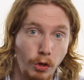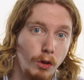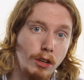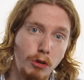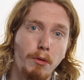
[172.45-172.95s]

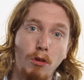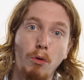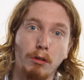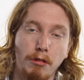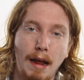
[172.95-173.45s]
you could do with
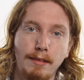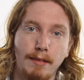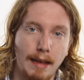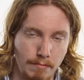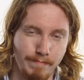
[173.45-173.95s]
Google
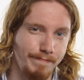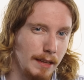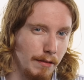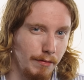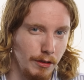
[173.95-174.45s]
Translate
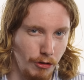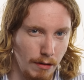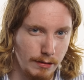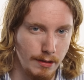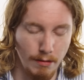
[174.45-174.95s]
if you
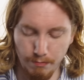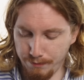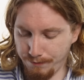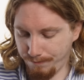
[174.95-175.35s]
trust them.